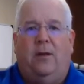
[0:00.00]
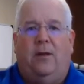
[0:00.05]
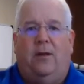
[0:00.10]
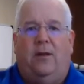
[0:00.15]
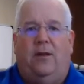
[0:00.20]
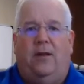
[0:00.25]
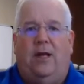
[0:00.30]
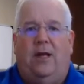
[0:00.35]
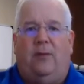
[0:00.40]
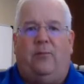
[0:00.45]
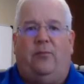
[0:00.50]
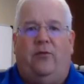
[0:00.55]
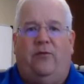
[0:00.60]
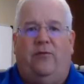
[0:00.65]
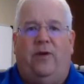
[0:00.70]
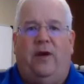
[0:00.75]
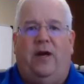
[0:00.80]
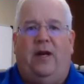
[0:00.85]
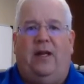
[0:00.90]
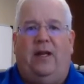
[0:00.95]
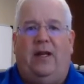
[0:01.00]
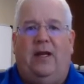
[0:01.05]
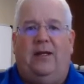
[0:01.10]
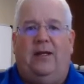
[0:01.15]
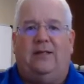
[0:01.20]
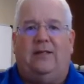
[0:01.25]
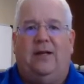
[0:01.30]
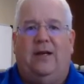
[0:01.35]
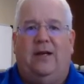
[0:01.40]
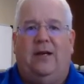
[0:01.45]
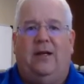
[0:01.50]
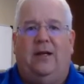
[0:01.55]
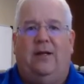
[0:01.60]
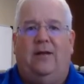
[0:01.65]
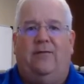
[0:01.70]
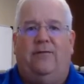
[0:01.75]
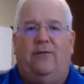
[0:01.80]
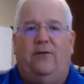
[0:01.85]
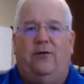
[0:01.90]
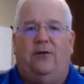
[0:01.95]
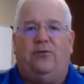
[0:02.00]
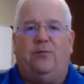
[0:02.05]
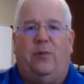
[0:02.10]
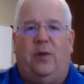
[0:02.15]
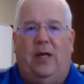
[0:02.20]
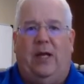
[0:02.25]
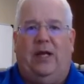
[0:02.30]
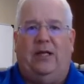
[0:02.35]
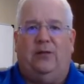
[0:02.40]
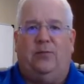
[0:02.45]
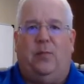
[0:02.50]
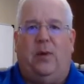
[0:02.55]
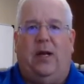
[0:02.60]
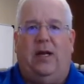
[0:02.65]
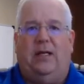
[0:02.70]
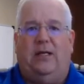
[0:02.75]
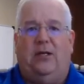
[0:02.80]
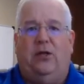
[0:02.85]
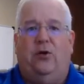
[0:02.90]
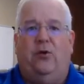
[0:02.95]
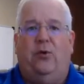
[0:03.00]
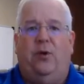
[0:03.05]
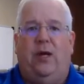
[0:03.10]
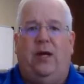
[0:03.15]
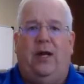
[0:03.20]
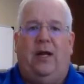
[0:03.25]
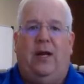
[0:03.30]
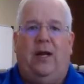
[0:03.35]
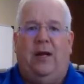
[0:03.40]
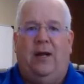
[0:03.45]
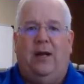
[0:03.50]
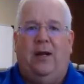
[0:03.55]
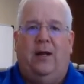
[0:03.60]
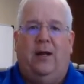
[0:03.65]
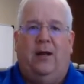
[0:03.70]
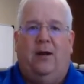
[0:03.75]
that prevented the incident in the first place by doing